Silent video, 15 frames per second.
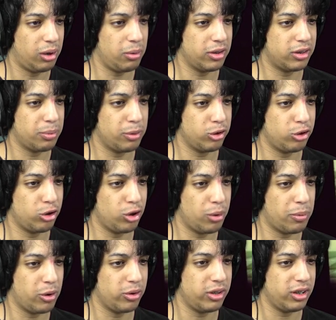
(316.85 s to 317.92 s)
am I supposed to do
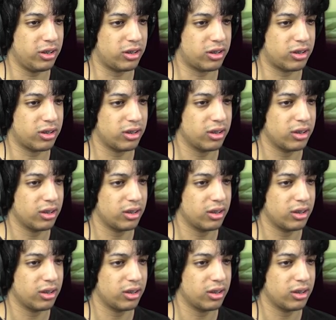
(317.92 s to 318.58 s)
about this?